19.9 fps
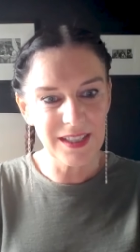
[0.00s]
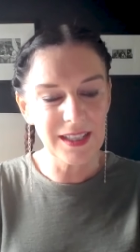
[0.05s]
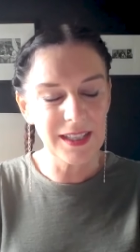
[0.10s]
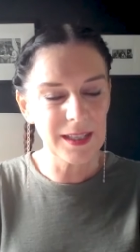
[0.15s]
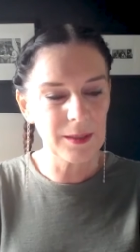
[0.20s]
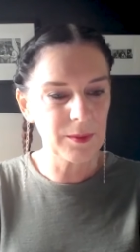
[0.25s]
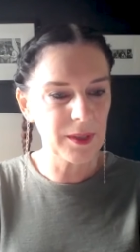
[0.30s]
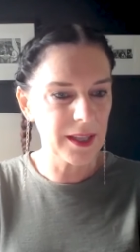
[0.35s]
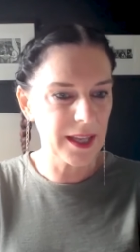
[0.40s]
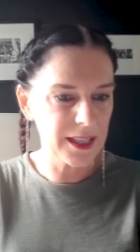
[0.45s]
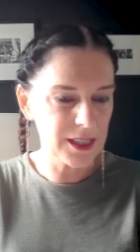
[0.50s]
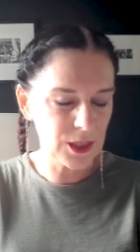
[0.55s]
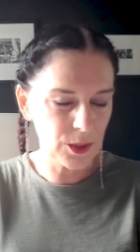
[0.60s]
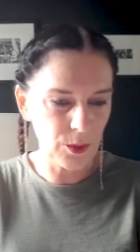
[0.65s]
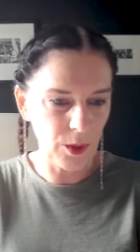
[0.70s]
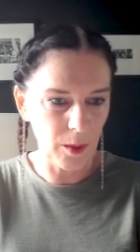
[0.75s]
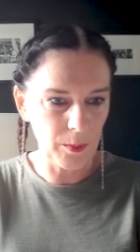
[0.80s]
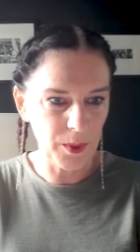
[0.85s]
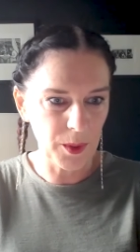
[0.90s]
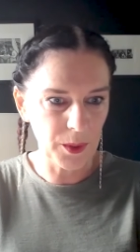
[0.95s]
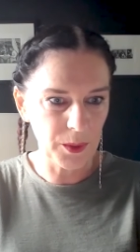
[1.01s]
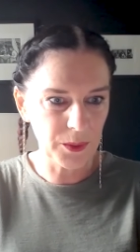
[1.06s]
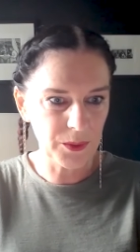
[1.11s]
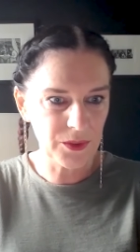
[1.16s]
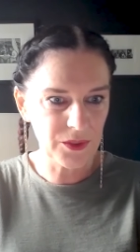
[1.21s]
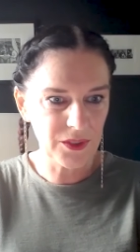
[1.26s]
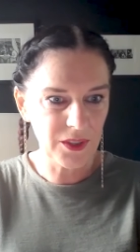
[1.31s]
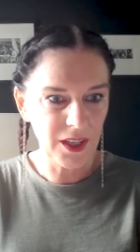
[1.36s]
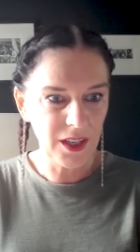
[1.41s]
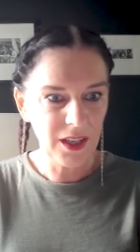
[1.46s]
dealing with their
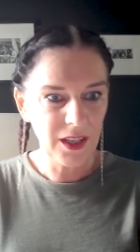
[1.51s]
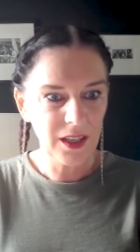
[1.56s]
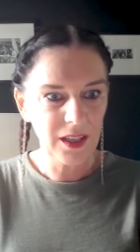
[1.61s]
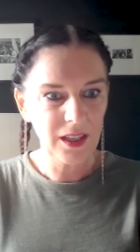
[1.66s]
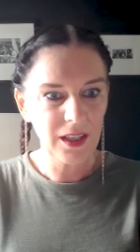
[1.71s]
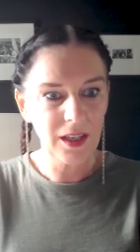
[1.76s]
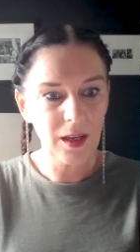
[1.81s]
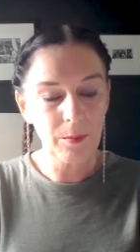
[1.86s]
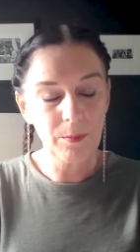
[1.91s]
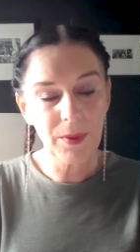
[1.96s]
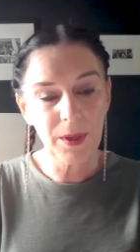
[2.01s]
squabbles, you know,